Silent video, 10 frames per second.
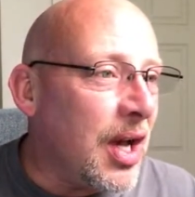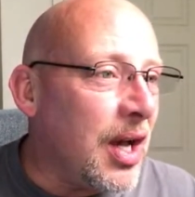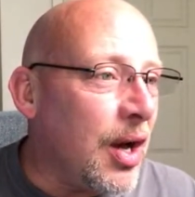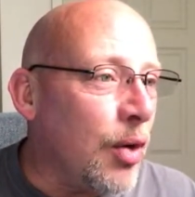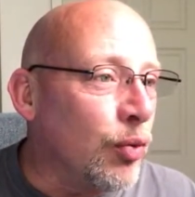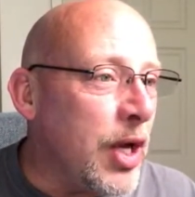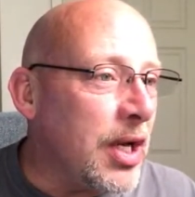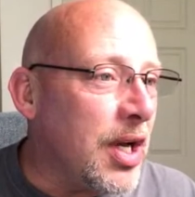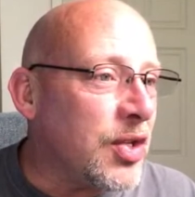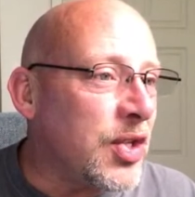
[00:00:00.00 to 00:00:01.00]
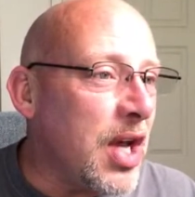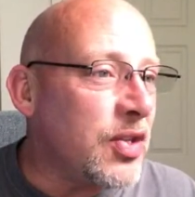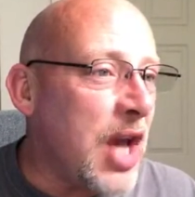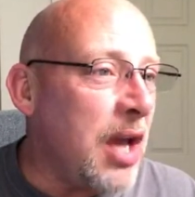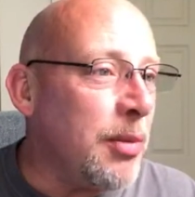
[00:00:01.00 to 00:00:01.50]
Uh, Rita
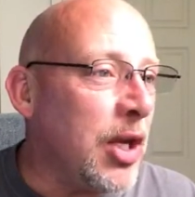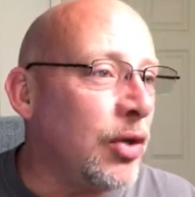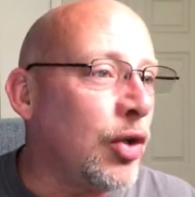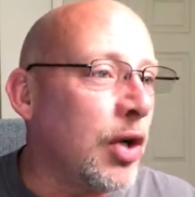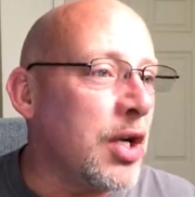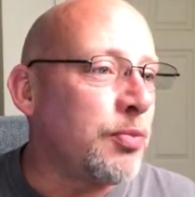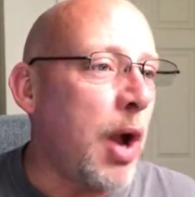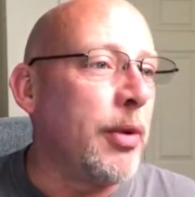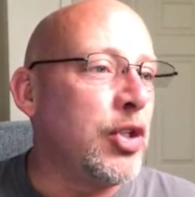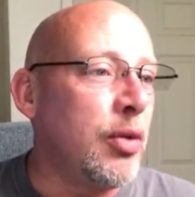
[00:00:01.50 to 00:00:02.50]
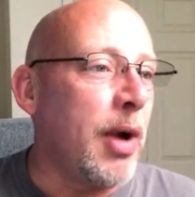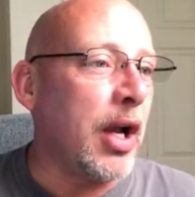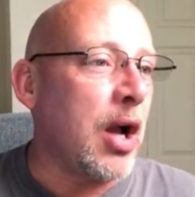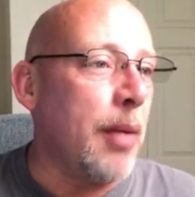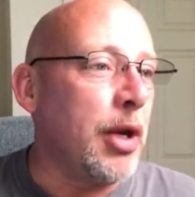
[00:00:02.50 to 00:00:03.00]
says, Amen, Chris, probably to
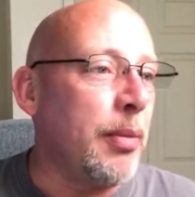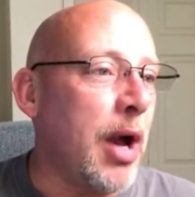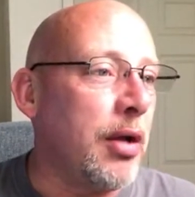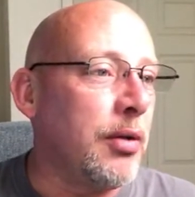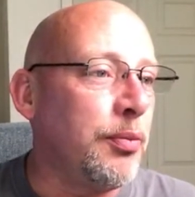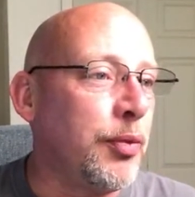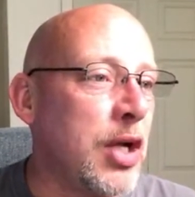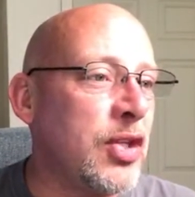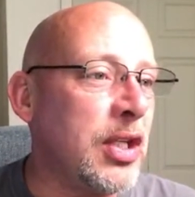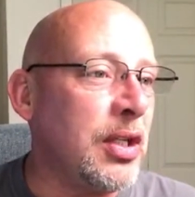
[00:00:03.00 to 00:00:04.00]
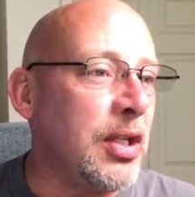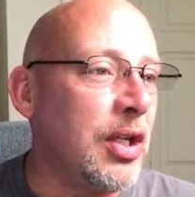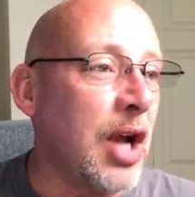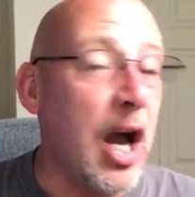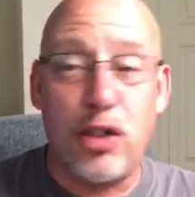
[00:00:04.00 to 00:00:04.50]
my comment about praising
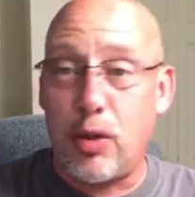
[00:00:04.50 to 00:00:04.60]
God.